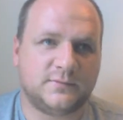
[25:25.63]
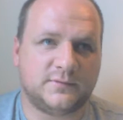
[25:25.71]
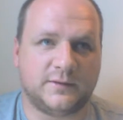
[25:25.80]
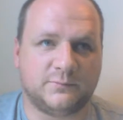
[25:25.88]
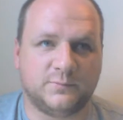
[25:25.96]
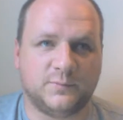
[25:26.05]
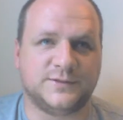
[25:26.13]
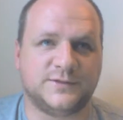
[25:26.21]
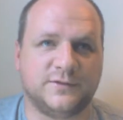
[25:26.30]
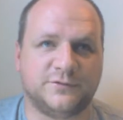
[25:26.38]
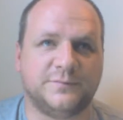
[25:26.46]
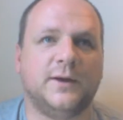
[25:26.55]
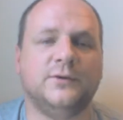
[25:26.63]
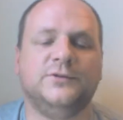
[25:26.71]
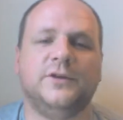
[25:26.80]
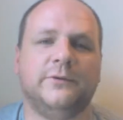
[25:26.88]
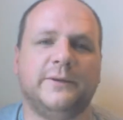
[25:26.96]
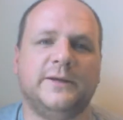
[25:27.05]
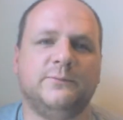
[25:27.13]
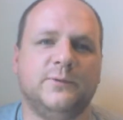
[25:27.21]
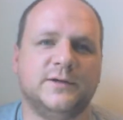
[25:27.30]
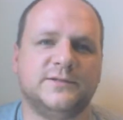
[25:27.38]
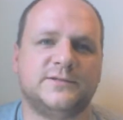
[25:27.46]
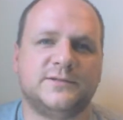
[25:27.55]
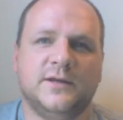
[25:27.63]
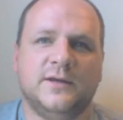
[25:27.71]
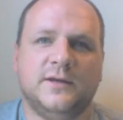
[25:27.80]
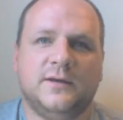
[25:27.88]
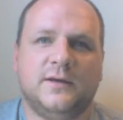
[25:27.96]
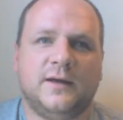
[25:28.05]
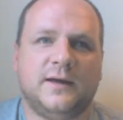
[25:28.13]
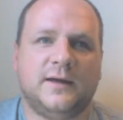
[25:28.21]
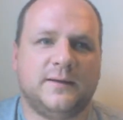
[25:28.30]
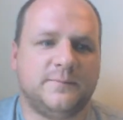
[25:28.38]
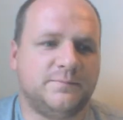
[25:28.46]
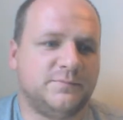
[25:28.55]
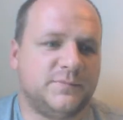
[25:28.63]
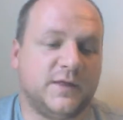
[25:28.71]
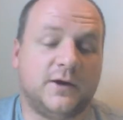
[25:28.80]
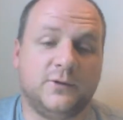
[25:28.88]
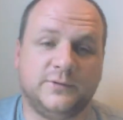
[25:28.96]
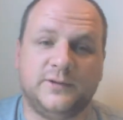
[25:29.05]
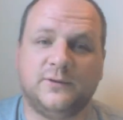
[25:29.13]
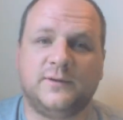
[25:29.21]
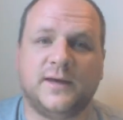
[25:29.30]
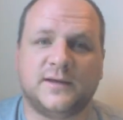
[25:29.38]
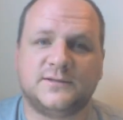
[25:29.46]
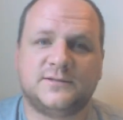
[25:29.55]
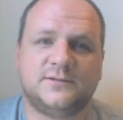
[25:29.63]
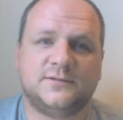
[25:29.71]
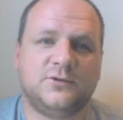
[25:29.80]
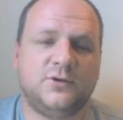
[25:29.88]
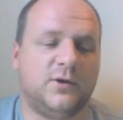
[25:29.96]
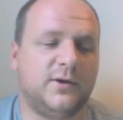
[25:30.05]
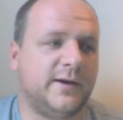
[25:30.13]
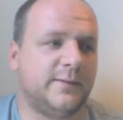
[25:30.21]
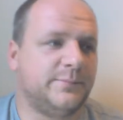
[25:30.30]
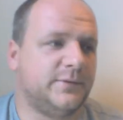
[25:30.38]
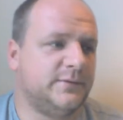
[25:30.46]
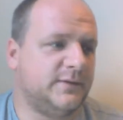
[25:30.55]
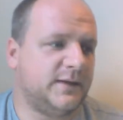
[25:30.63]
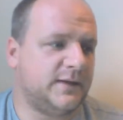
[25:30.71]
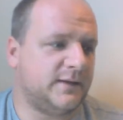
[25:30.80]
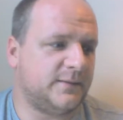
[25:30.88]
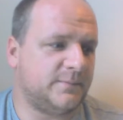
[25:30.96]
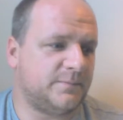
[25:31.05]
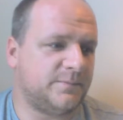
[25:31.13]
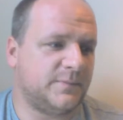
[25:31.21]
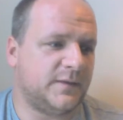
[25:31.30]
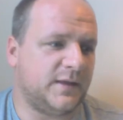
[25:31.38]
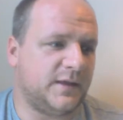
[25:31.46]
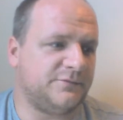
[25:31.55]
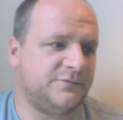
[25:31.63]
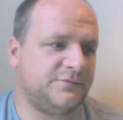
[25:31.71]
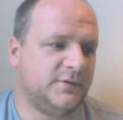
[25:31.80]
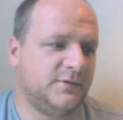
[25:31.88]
that wasn't of my own doing, was the whole UCAS cock up. If